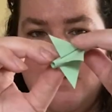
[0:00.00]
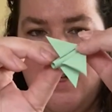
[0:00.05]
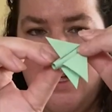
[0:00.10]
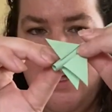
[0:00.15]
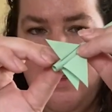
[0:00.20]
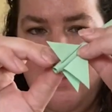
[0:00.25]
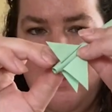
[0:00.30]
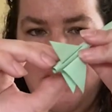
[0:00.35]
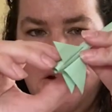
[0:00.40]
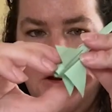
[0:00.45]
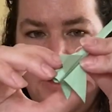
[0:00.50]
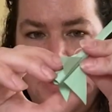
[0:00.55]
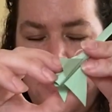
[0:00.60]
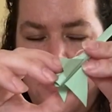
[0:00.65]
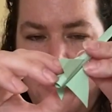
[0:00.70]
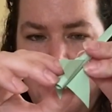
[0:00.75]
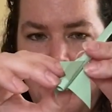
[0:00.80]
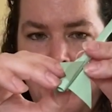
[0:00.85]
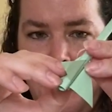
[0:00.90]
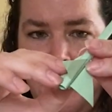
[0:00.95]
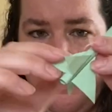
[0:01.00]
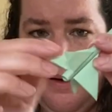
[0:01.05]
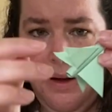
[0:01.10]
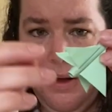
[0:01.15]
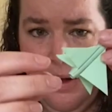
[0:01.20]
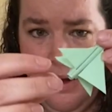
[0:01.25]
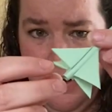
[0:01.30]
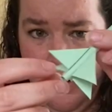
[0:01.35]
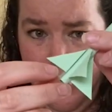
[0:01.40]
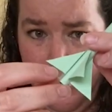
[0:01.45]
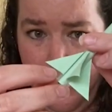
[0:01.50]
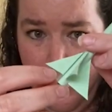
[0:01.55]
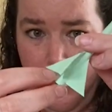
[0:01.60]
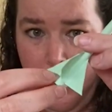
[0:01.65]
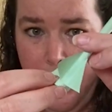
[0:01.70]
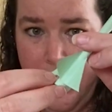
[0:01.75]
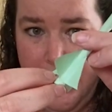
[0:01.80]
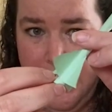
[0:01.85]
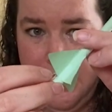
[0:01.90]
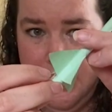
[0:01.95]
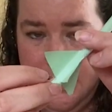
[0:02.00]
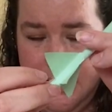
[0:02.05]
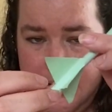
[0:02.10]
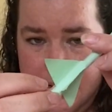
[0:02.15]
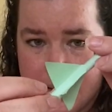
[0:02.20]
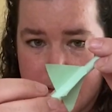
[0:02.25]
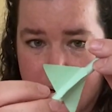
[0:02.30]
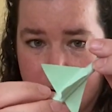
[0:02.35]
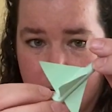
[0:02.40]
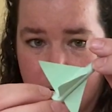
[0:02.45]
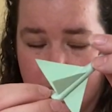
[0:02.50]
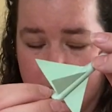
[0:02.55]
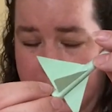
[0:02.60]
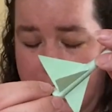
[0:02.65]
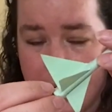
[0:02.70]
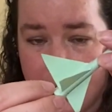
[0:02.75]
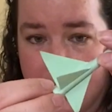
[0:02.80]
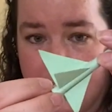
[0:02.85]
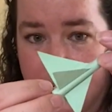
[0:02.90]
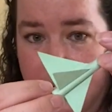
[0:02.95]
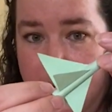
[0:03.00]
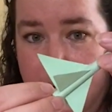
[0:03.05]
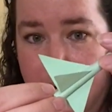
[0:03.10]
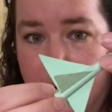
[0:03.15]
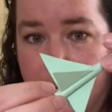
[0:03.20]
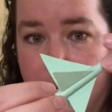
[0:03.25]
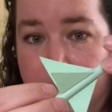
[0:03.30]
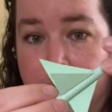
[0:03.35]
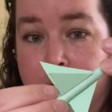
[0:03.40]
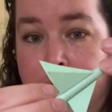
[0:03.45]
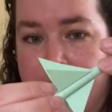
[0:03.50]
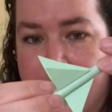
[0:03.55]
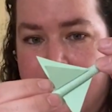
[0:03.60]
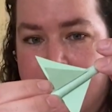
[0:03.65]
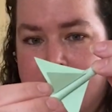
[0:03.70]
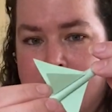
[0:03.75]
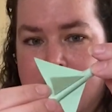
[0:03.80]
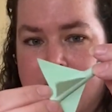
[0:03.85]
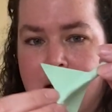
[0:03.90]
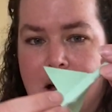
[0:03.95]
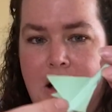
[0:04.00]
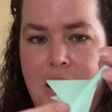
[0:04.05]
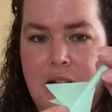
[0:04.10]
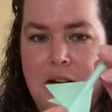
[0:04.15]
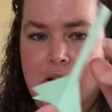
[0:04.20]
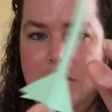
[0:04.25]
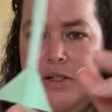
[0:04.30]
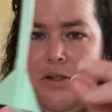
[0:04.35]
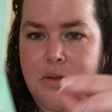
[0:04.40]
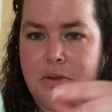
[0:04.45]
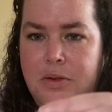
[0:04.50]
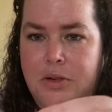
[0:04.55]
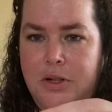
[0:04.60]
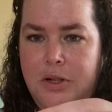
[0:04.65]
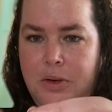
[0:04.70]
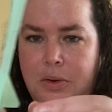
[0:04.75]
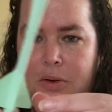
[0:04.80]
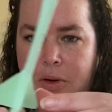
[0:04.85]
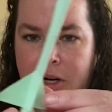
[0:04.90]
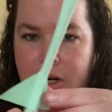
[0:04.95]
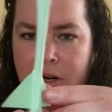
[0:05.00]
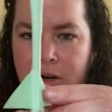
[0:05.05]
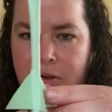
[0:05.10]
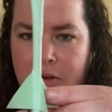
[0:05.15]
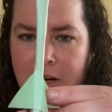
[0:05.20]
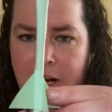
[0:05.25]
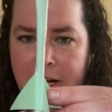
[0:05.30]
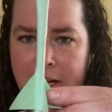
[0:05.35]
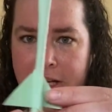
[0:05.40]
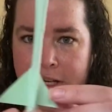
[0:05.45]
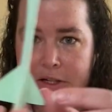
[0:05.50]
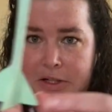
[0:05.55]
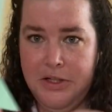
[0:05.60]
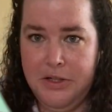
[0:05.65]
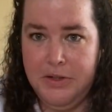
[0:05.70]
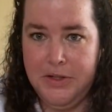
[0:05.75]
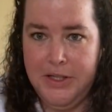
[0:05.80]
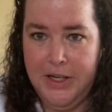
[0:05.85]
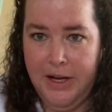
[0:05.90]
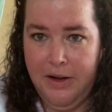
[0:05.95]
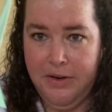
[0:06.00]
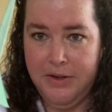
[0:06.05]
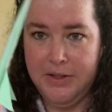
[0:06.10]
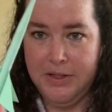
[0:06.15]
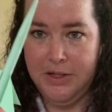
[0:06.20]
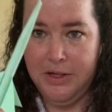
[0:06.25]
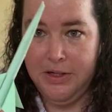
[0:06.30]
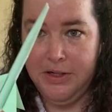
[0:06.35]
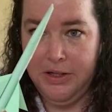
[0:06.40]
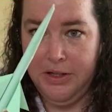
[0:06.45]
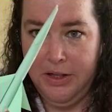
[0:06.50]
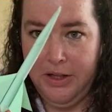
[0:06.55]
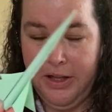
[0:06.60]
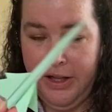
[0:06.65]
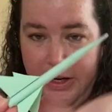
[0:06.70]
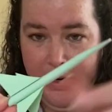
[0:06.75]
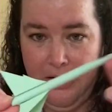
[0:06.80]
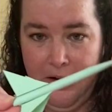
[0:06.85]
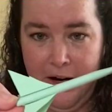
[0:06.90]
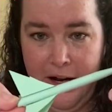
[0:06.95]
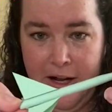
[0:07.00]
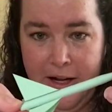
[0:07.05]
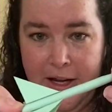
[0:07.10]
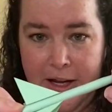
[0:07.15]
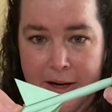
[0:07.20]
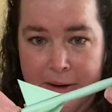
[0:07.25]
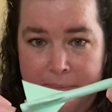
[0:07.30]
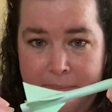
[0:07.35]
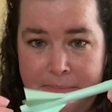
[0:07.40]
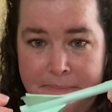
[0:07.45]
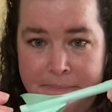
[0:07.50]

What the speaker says: And there you go, you got wings, fins onto your rocket. Do you see how it's starting to look like a rocket?